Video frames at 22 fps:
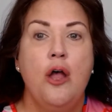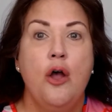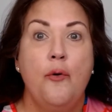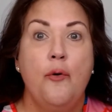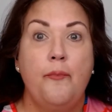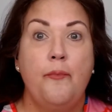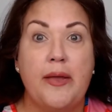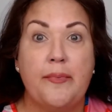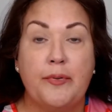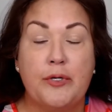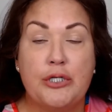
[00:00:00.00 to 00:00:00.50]

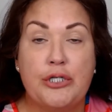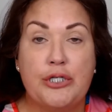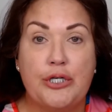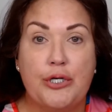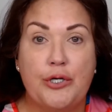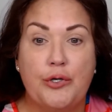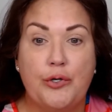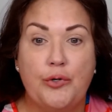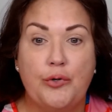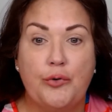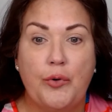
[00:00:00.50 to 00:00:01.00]
People
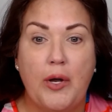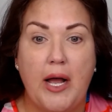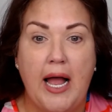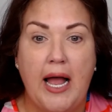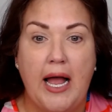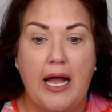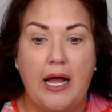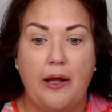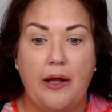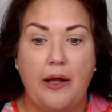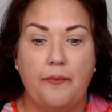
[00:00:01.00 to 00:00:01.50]
do,
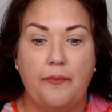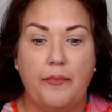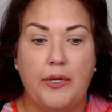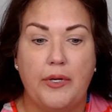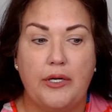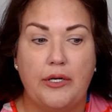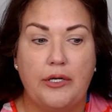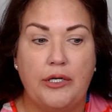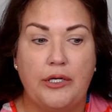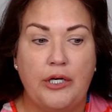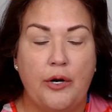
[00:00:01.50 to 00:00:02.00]

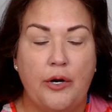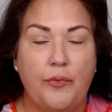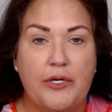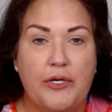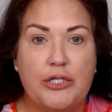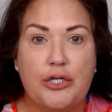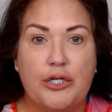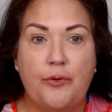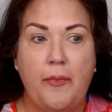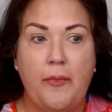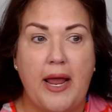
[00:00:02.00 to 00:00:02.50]
we
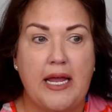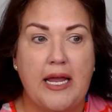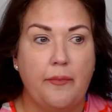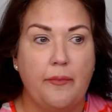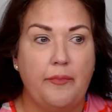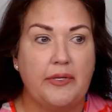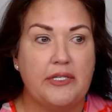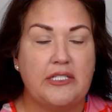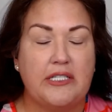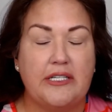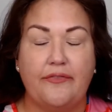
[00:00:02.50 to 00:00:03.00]
do
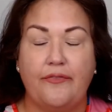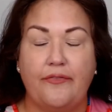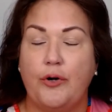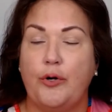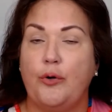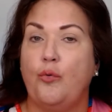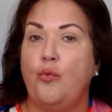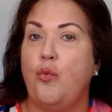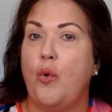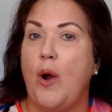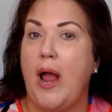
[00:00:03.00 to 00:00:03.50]
makeup
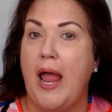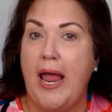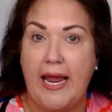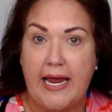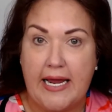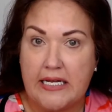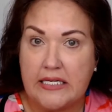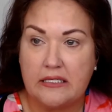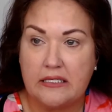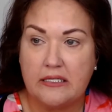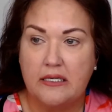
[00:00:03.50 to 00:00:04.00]
different
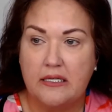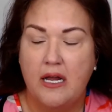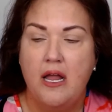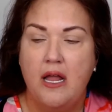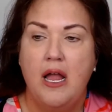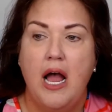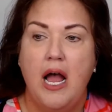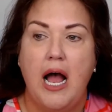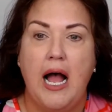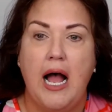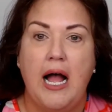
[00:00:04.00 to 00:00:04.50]
ways.
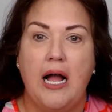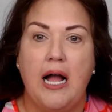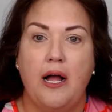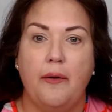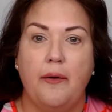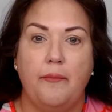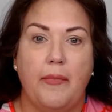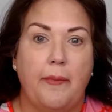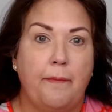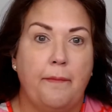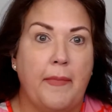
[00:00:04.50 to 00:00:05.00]

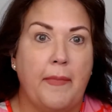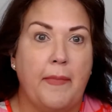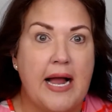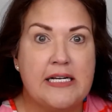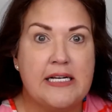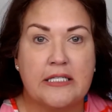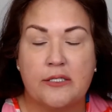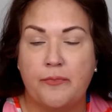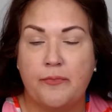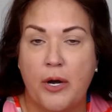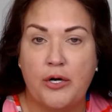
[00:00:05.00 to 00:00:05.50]
My
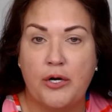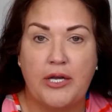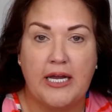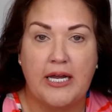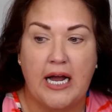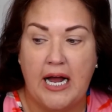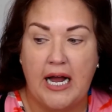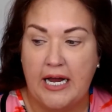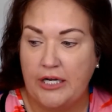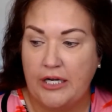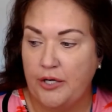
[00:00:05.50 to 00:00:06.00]
smoky
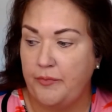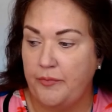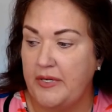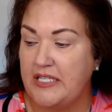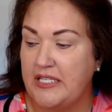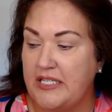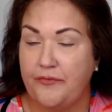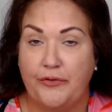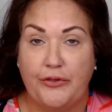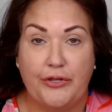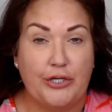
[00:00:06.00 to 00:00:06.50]
eye could be
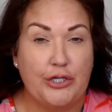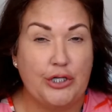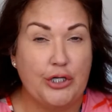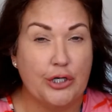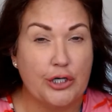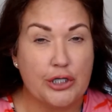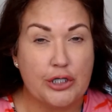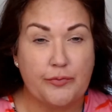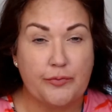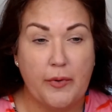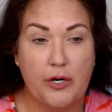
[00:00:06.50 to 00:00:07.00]
different than
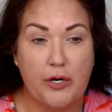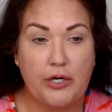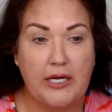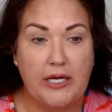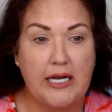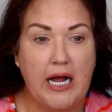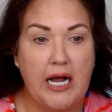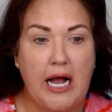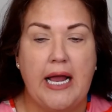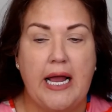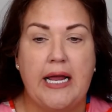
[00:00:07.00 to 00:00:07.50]
your
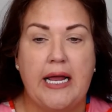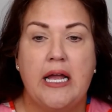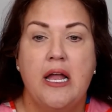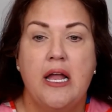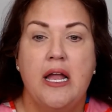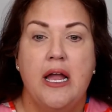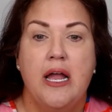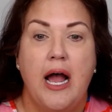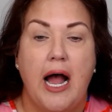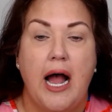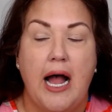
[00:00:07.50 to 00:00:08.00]
smoky eye.
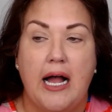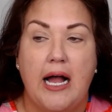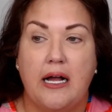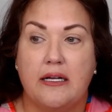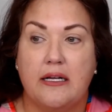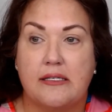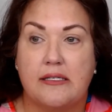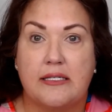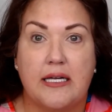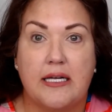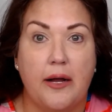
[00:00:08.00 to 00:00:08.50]

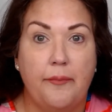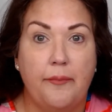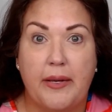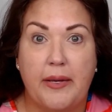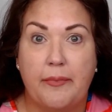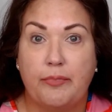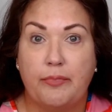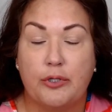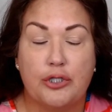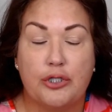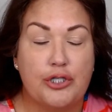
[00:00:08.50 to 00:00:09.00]
Some
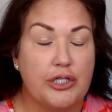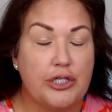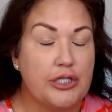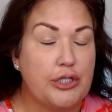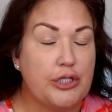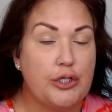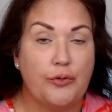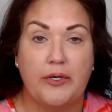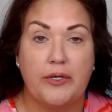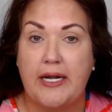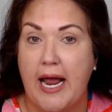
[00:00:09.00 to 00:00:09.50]
people just
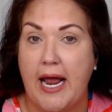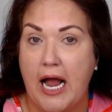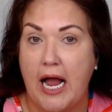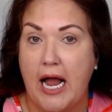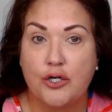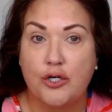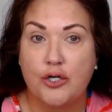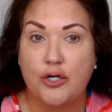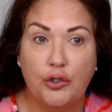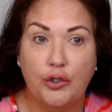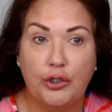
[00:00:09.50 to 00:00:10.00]
do a
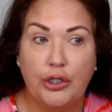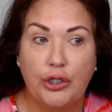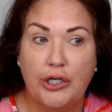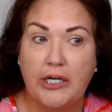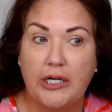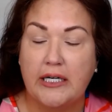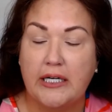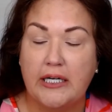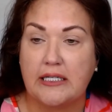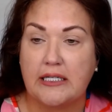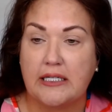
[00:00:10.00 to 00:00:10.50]
natural look.